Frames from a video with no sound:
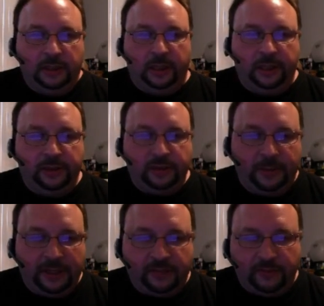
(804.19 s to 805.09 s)
So I'm
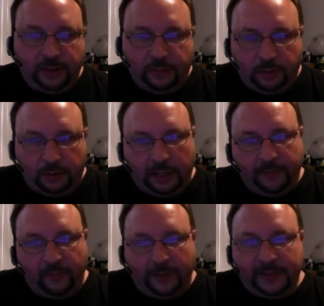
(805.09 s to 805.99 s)
about to run the
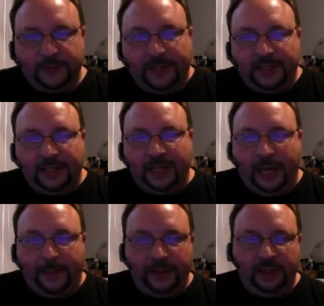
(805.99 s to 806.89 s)
program. What I'm expecting to
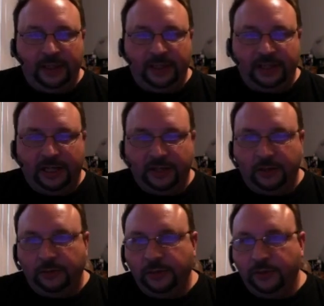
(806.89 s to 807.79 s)
happen is that
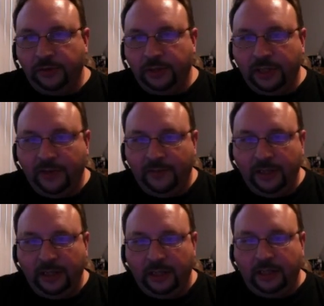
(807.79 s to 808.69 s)
it's only going to give
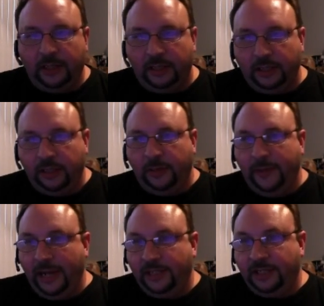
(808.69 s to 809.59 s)
me the
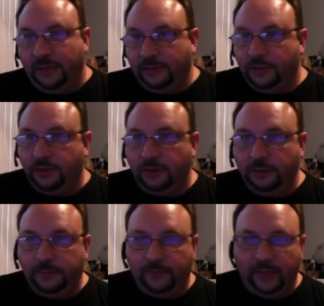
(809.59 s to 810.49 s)
match that's
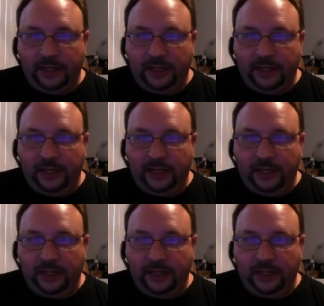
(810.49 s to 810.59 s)
true,